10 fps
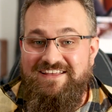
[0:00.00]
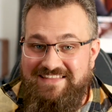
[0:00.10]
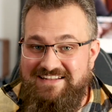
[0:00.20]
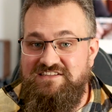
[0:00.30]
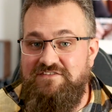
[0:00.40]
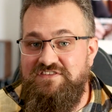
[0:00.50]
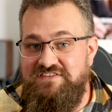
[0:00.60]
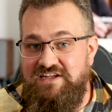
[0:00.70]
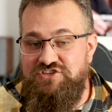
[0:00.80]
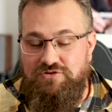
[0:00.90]
that stuff's
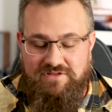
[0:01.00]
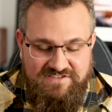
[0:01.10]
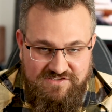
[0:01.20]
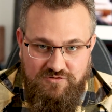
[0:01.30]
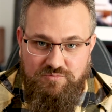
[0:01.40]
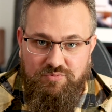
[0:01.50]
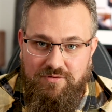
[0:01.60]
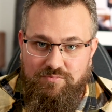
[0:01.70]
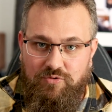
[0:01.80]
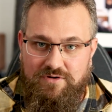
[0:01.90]
essential. It's super
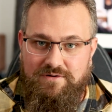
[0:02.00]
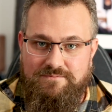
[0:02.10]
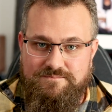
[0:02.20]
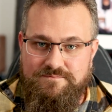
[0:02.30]
important.